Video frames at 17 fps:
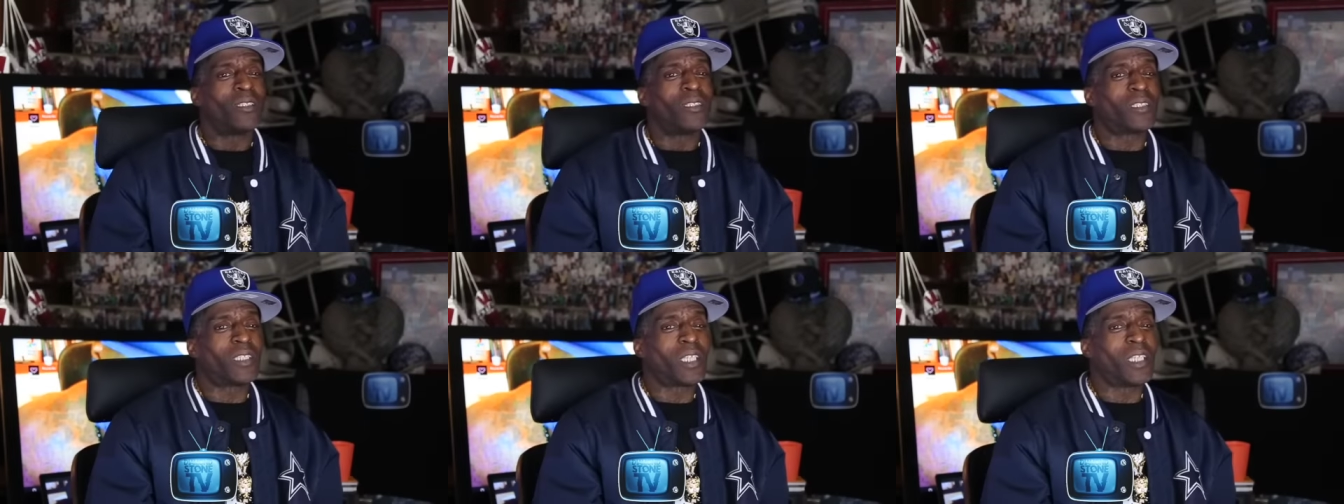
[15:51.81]

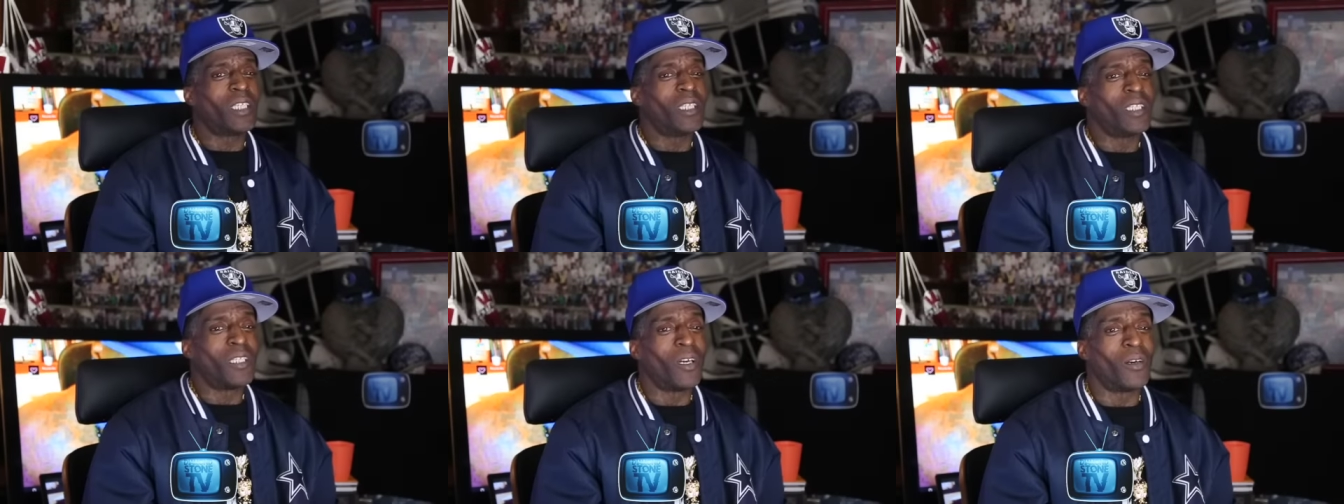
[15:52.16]

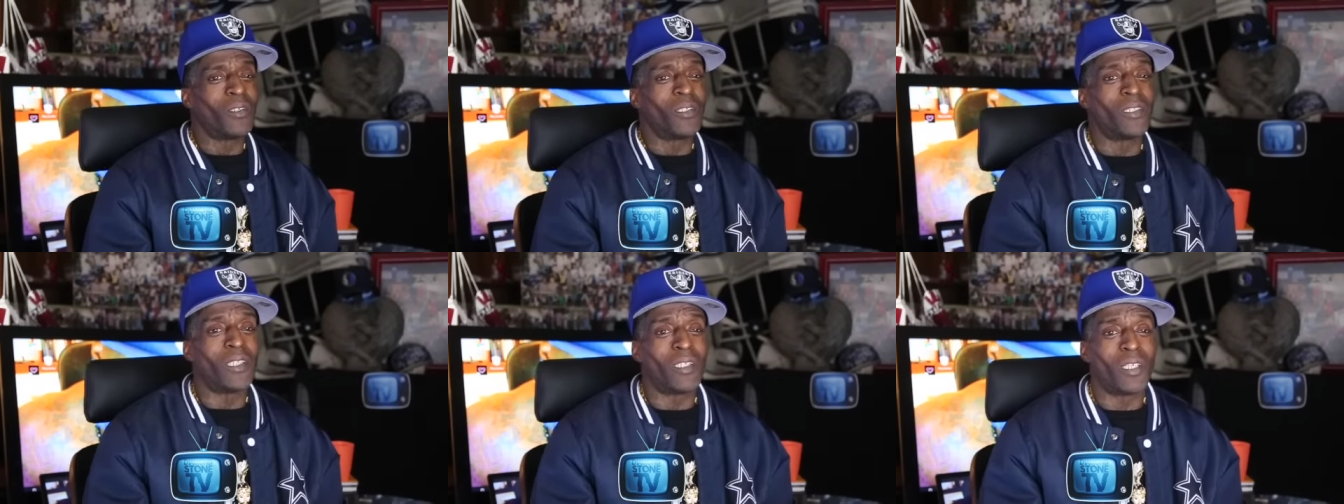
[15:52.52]
Shit.
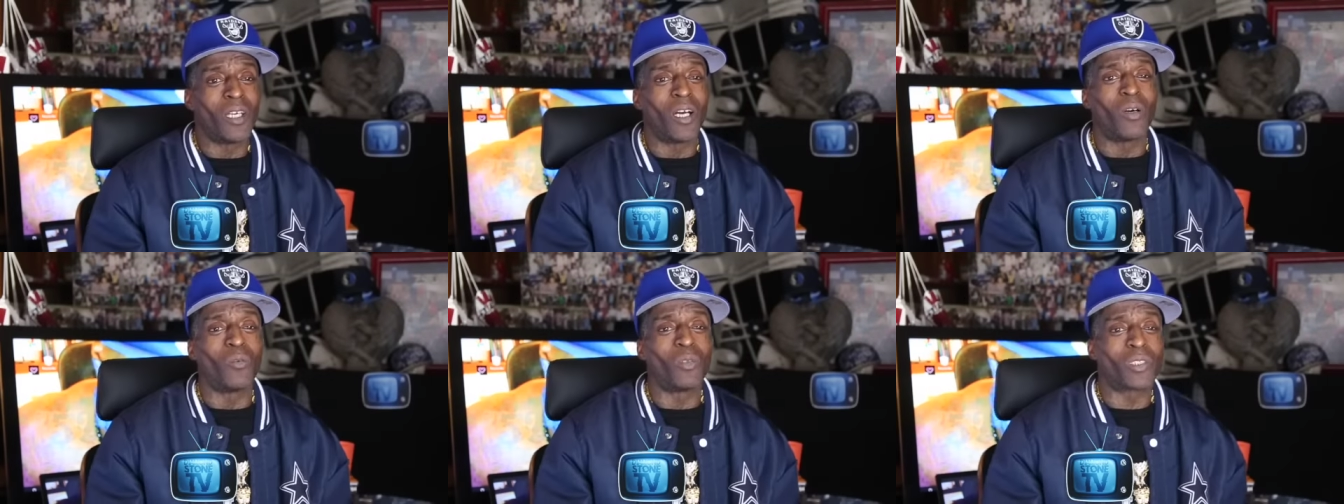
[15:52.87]
Only the
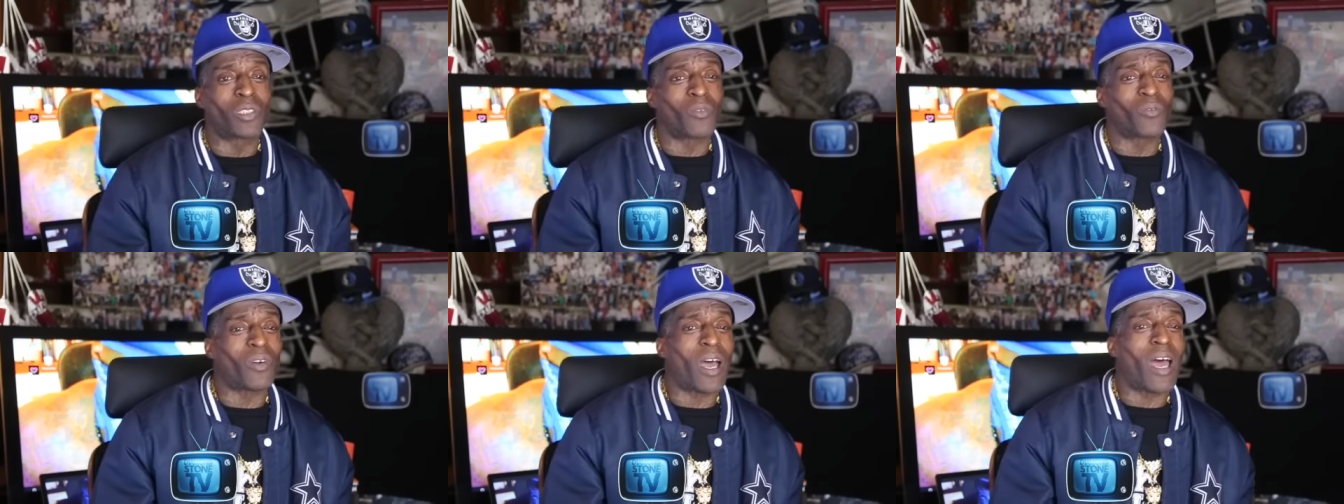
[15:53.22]
dumb will
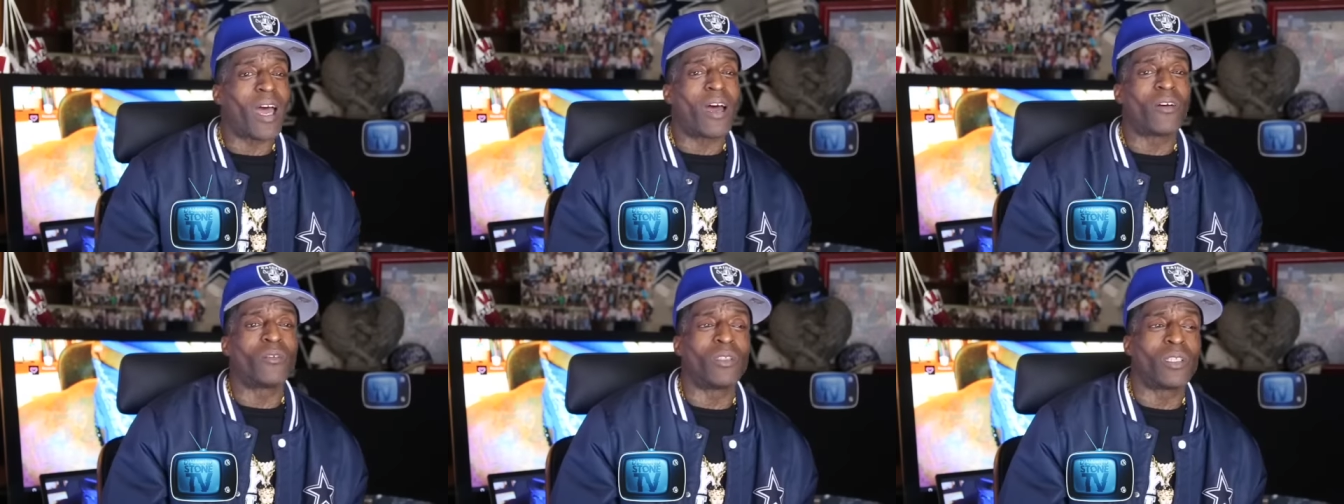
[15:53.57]

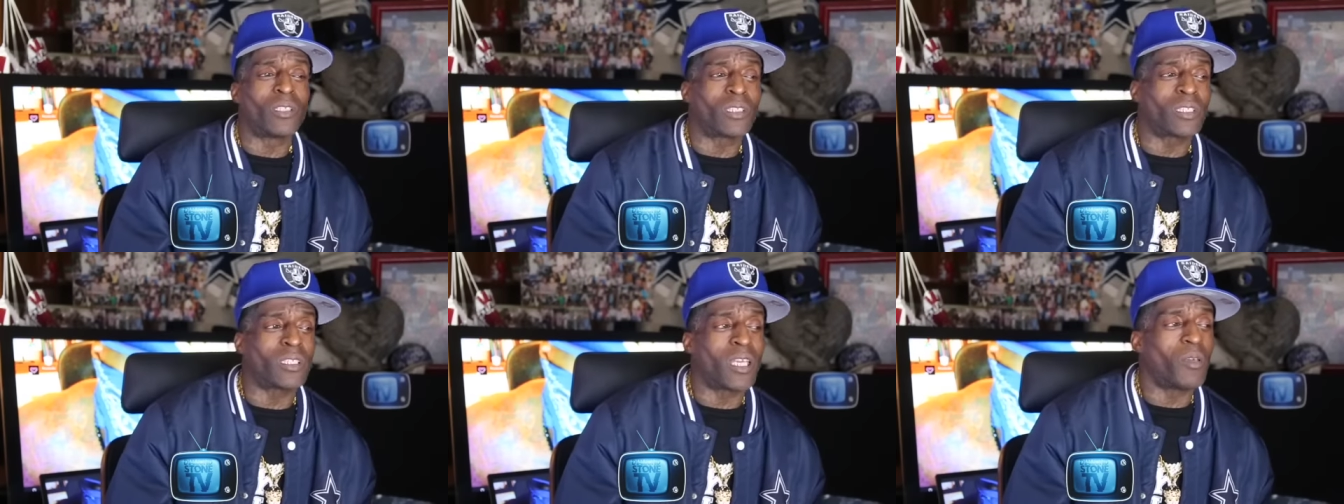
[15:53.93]
survive. You
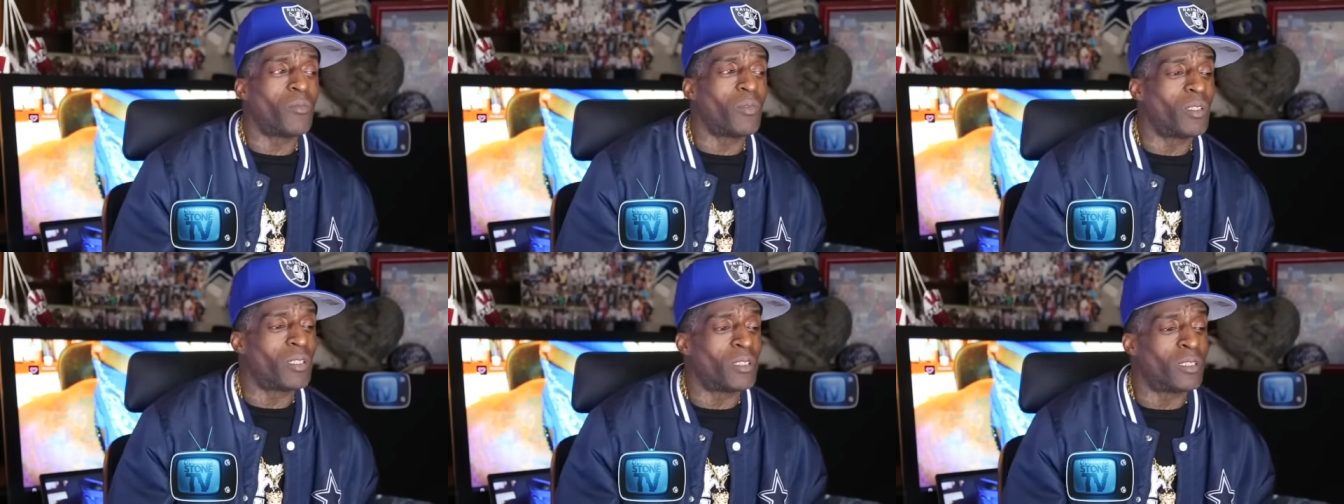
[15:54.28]

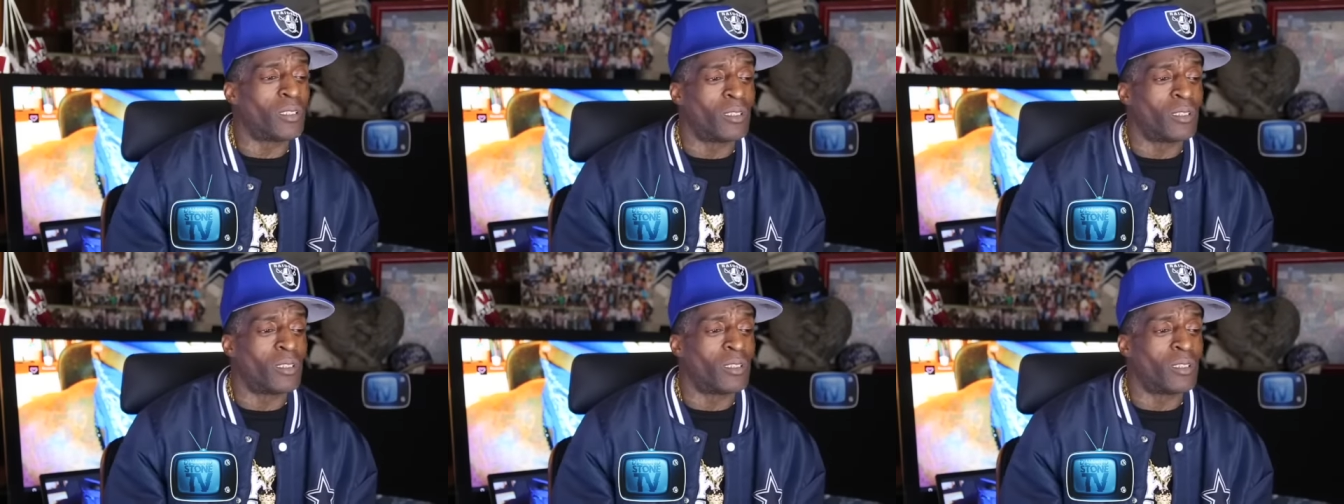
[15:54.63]
understand me?